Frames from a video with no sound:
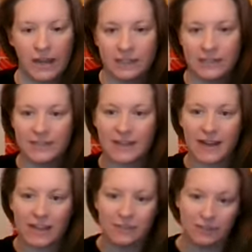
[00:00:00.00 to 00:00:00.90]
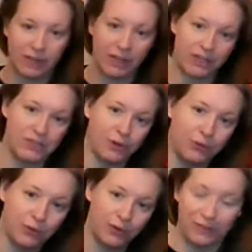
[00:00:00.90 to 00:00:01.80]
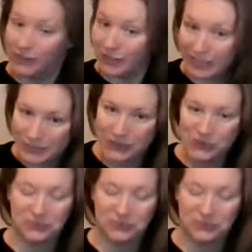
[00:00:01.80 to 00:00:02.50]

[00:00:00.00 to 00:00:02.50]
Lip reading: Adding a sigh if you need so, if you need to.